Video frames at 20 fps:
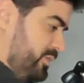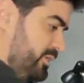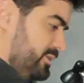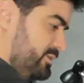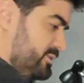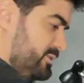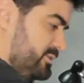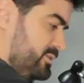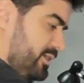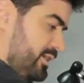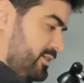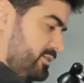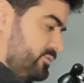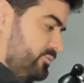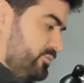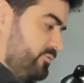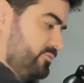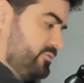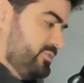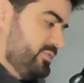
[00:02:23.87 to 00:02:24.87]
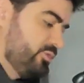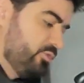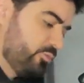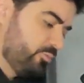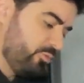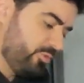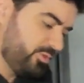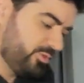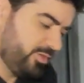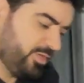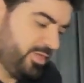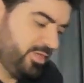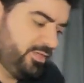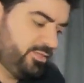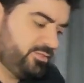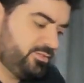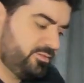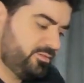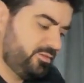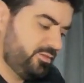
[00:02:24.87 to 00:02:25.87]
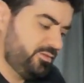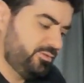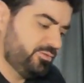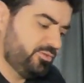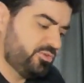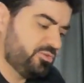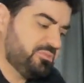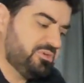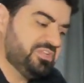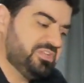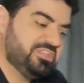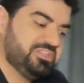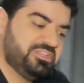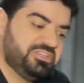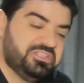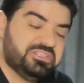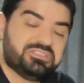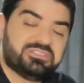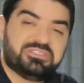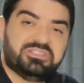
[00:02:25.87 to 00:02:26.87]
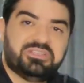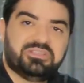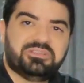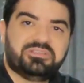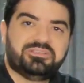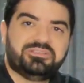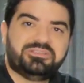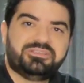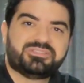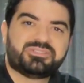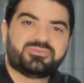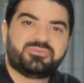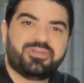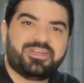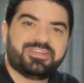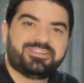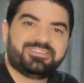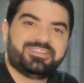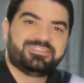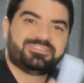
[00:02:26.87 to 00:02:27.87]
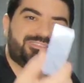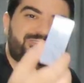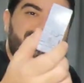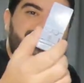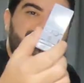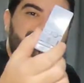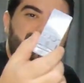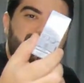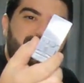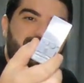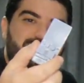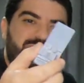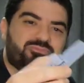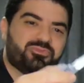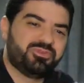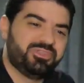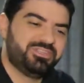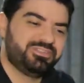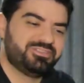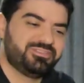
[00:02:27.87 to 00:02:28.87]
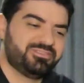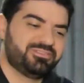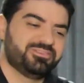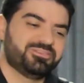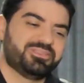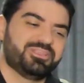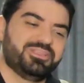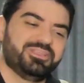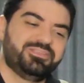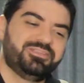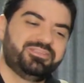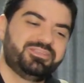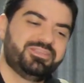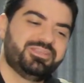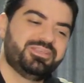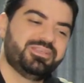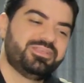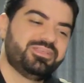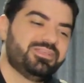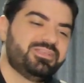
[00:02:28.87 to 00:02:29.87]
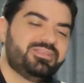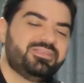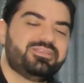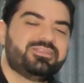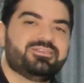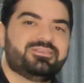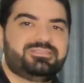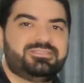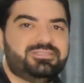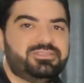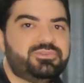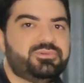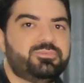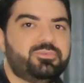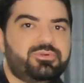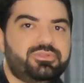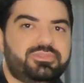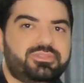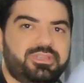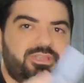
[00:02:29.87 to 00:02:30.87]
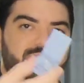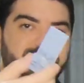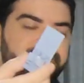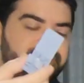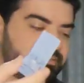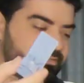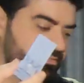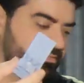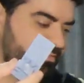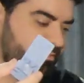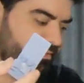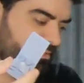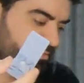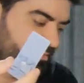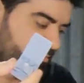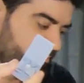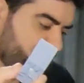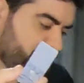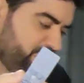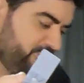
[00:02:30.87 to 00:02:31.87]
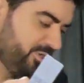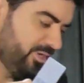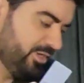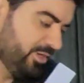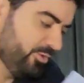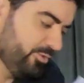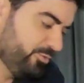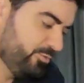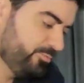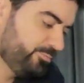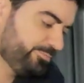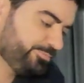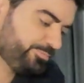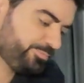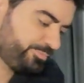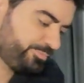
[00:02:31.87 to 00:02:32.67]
0.8, and normally it's the square that do not print, okay? Because 0.8 it's really low,